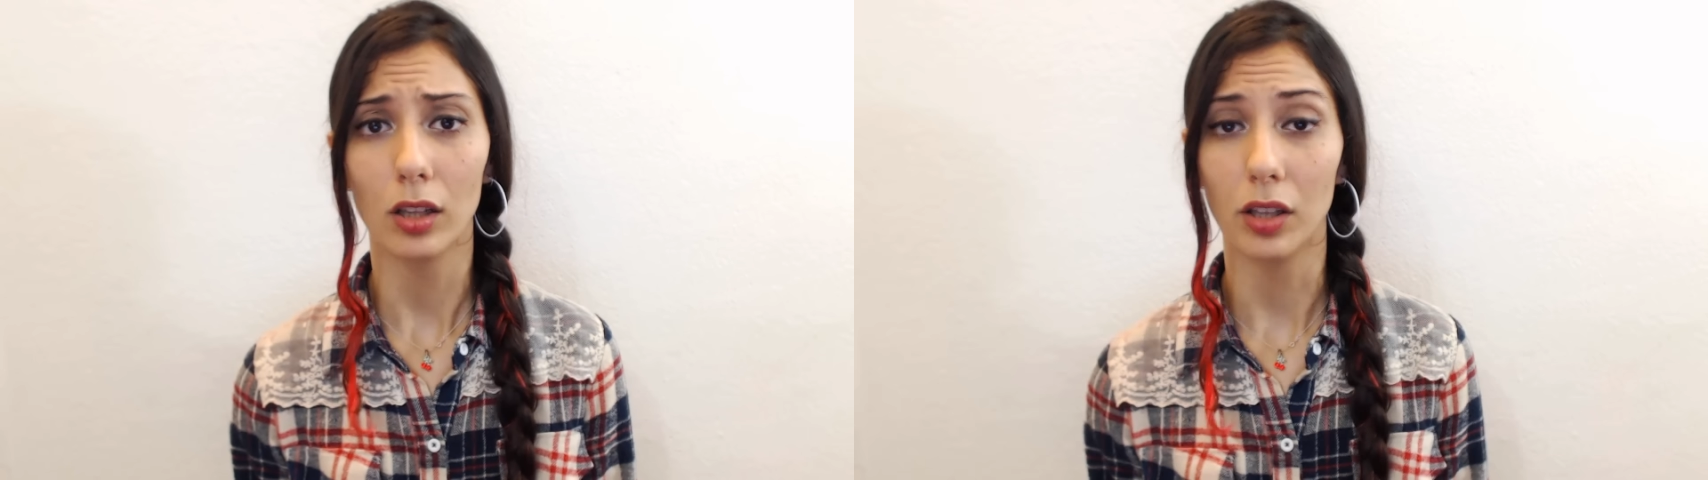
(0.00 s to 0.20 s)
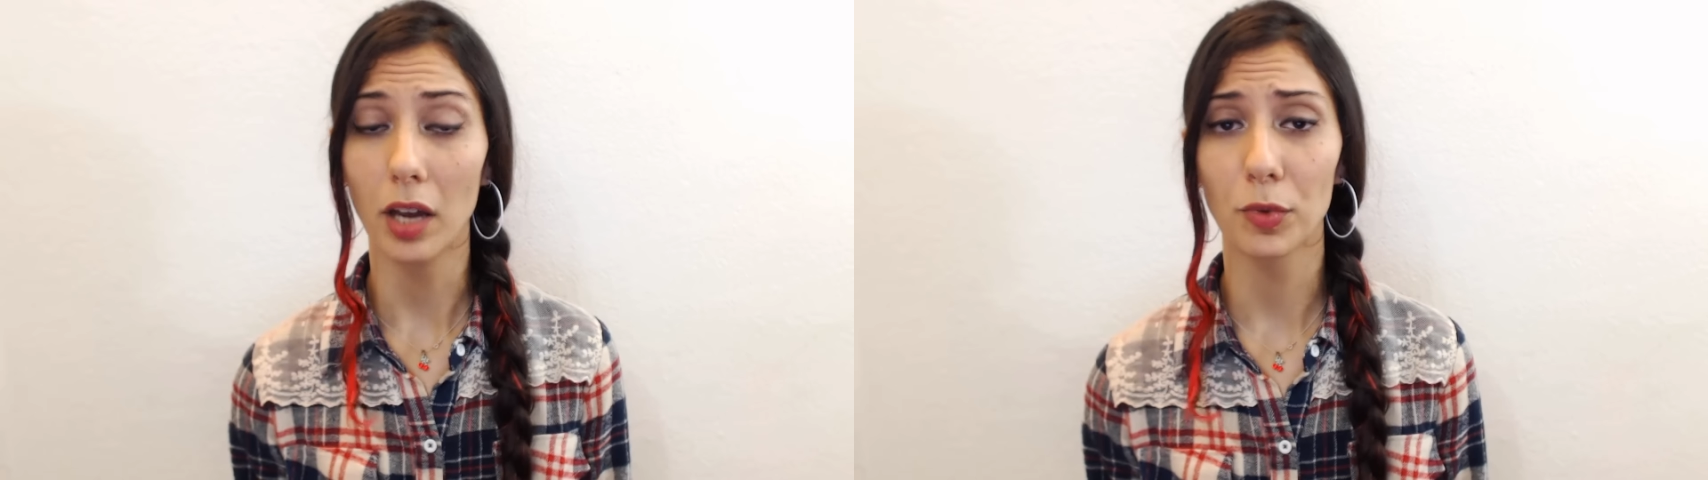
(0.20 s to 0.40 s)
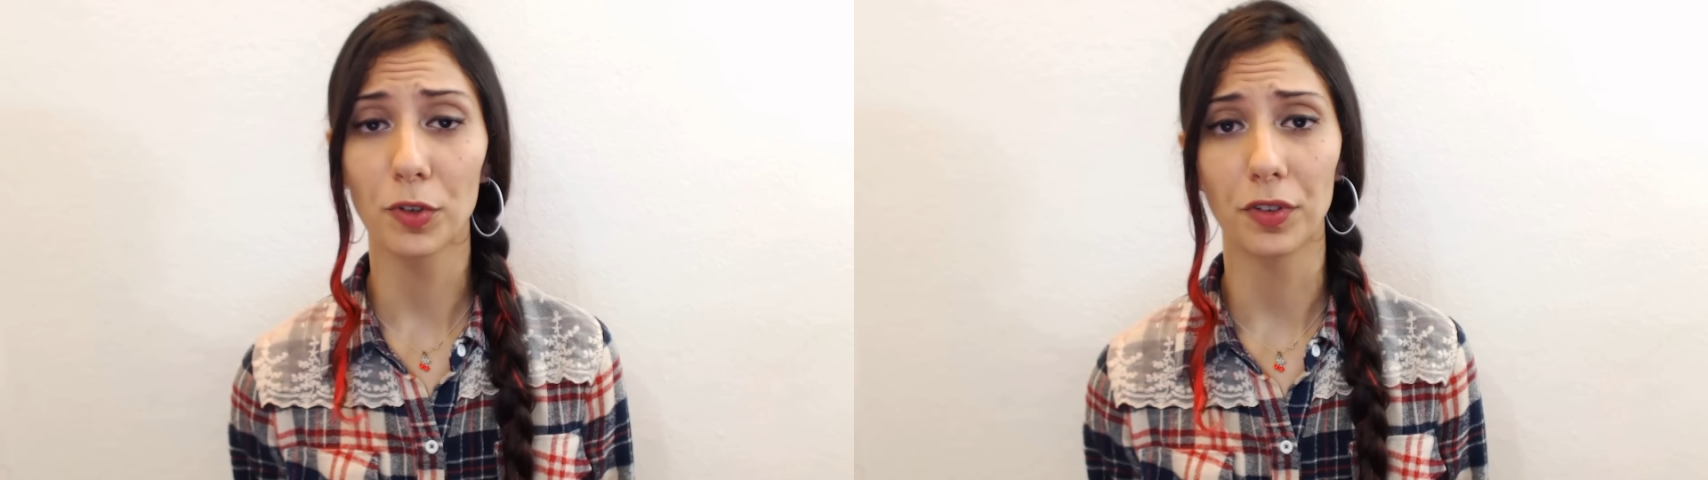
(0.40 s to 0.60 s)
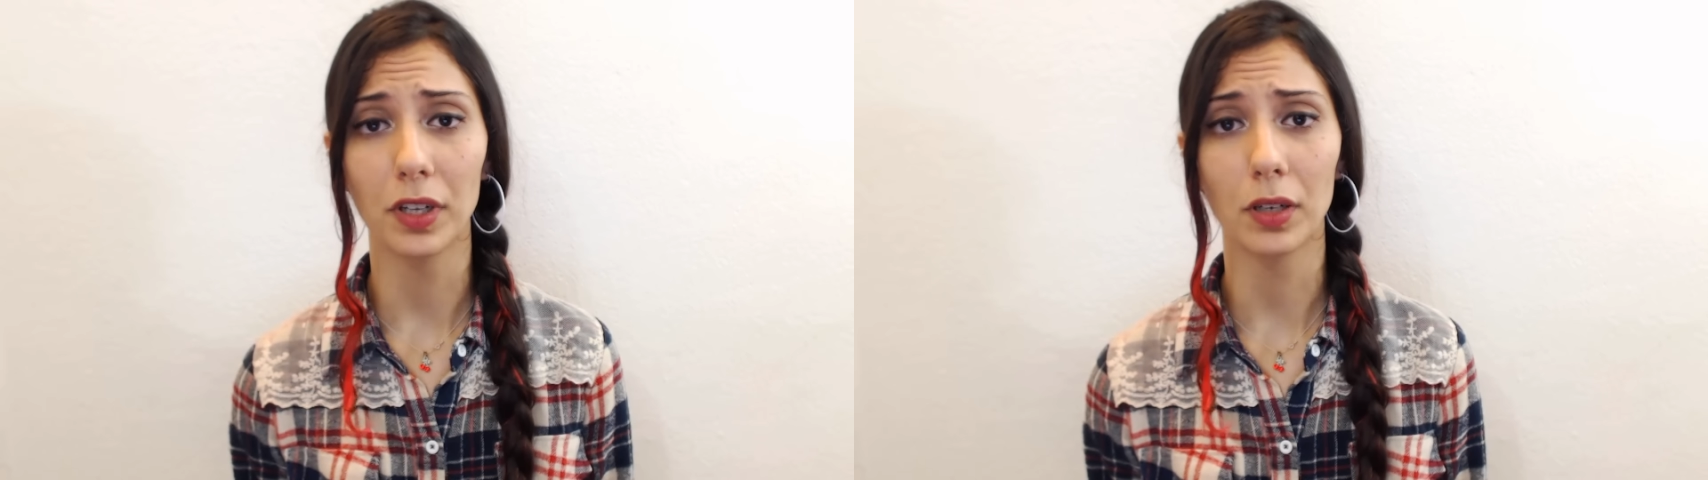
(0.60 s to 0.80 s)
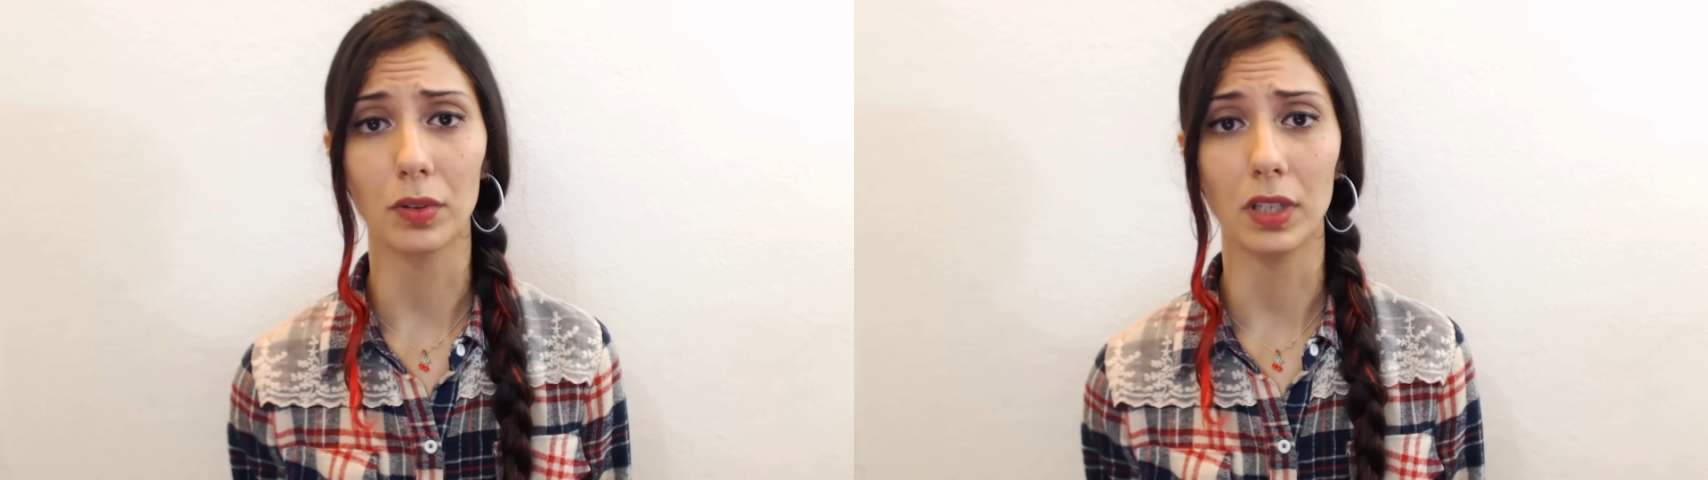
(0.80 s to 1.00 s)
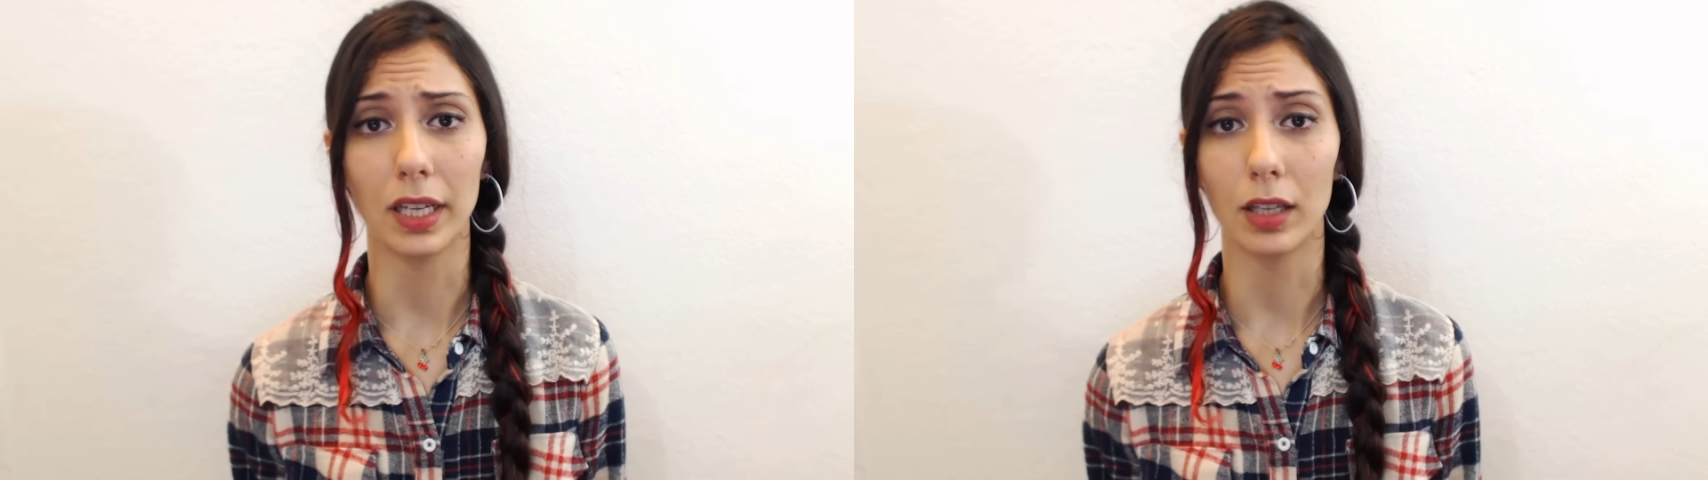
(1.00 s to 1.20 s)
a lot more frequently